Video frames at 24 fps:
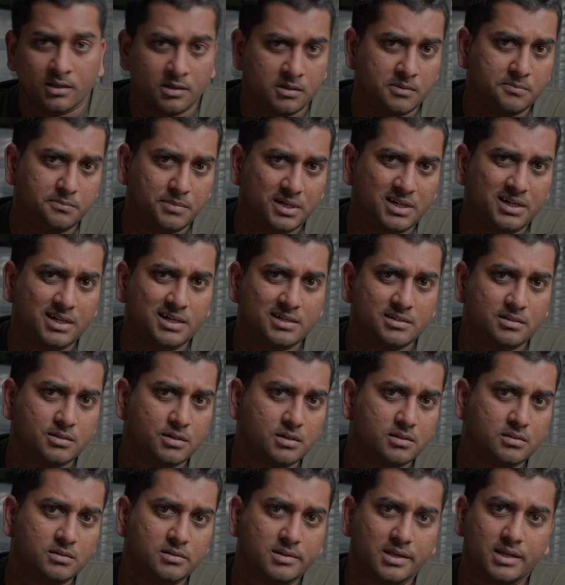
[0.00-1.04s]
But let's
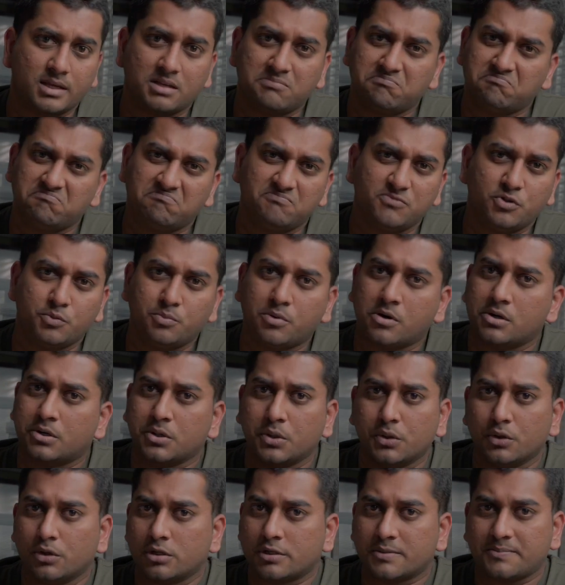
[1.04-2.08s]
just say you bought
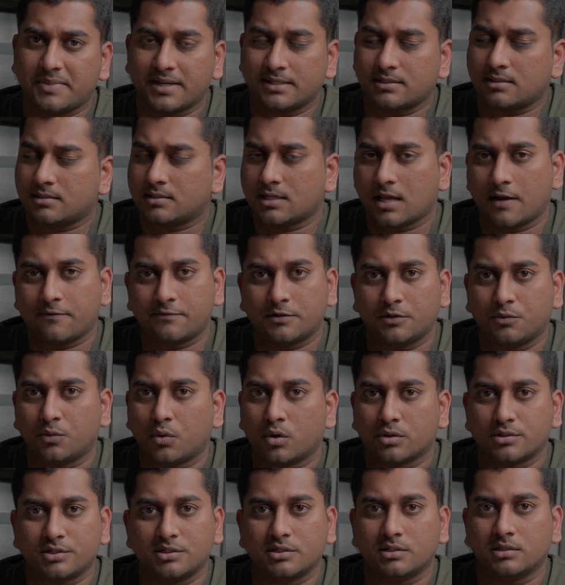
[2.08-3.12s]
whole spices after
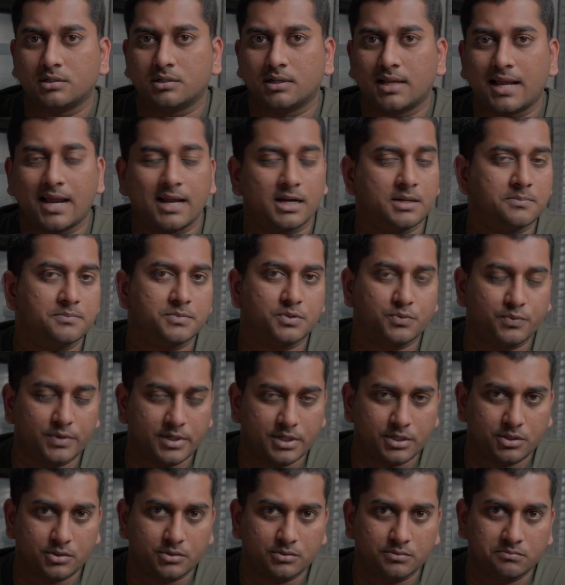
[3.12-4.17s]
watching Adam's
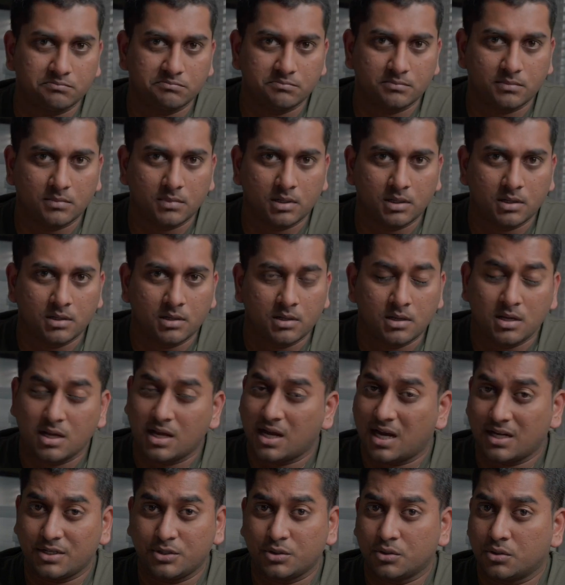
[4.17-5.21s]
video,
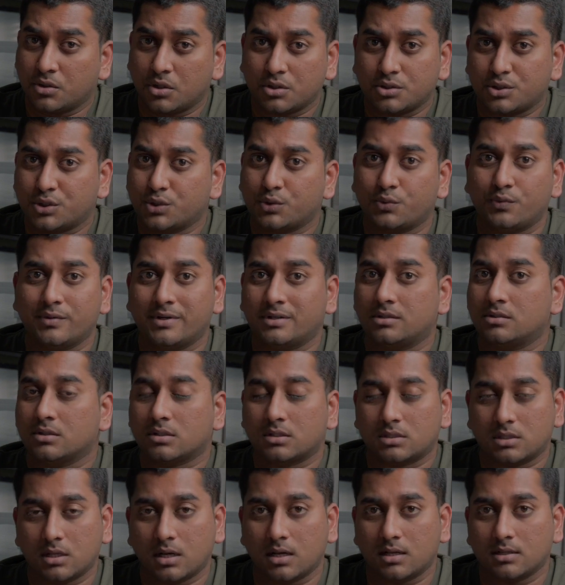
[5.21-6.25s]
and you're not sure where to
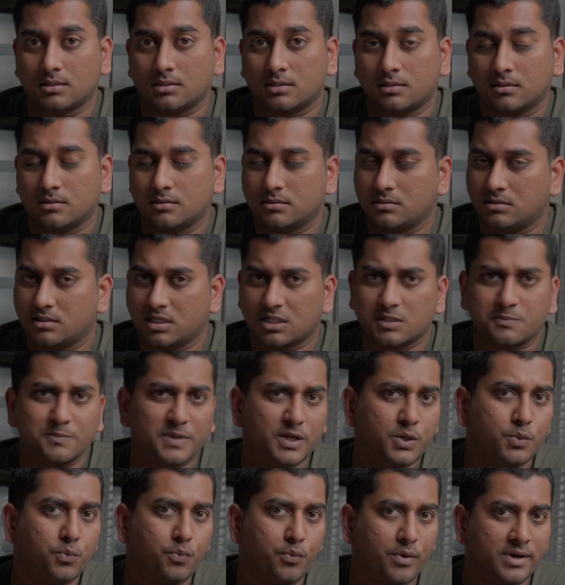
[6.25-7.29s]
start. Just
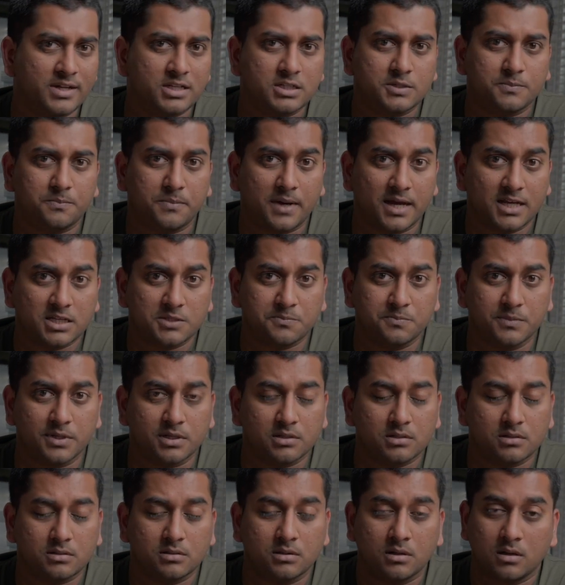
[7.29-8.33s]
make one spice
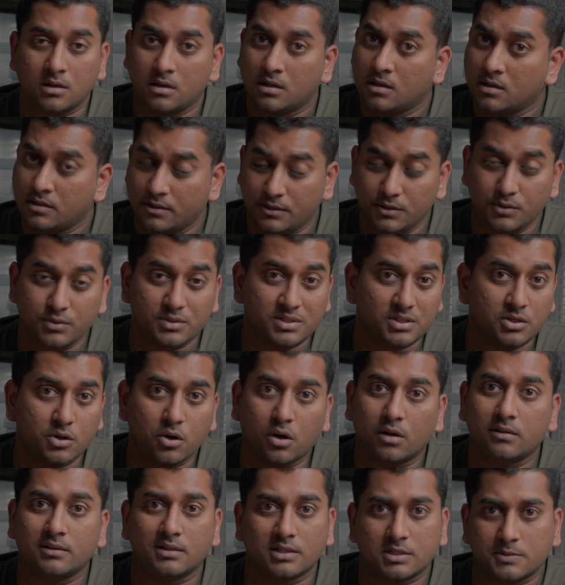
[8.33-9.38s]
mix using
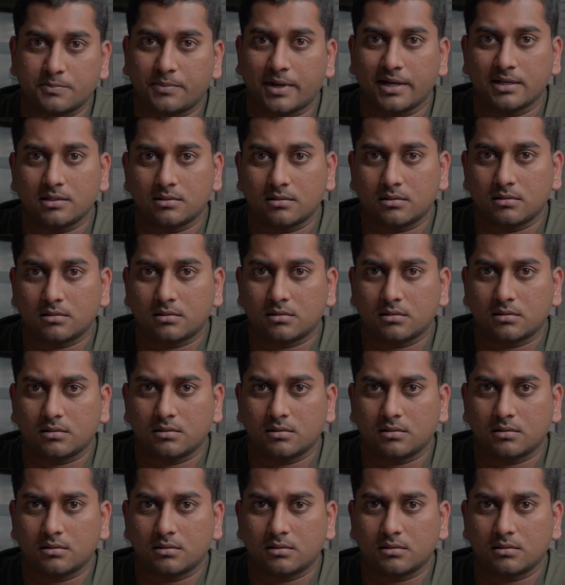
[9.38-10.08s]
all the spices.